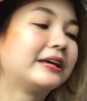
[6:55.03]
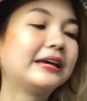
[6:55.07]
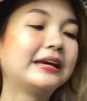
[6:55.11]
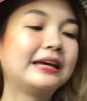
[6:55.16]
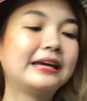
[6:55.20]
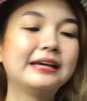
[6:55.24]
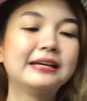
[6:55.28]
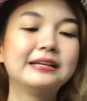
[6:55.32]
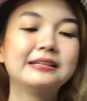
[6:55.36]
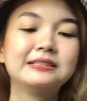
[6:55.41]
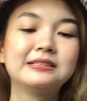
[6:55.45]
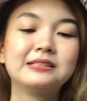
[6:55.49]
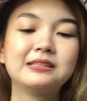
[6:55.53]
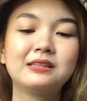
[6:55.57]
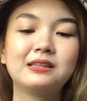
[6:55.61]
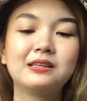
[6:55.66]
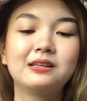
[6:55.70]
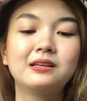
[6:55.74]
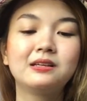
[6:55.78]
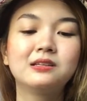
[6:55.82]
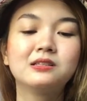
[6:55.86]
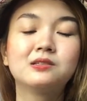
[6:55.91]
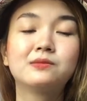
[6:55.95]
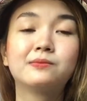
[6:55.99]
is
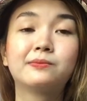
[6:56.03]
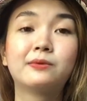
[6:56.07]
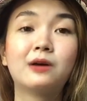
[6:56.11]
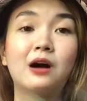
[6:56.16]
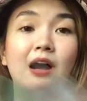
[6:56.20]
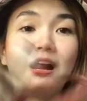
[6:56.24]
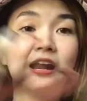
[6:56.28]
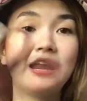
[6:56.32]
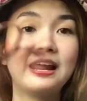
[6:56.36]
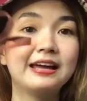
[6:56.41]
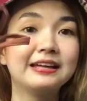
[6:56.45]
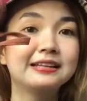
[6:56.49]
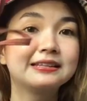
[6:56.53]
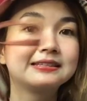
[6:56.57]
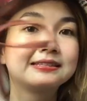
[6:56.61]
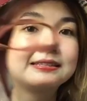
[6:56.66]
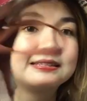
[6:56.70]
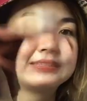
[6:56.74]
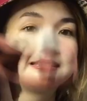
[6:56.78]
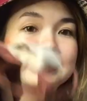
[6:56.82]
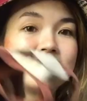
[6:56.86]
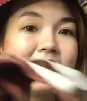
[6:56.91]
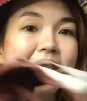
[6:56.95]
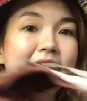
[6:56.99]
these
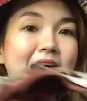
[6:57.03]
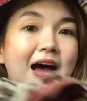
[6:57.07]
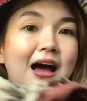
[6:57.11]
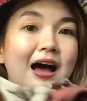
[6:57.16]
bralettes.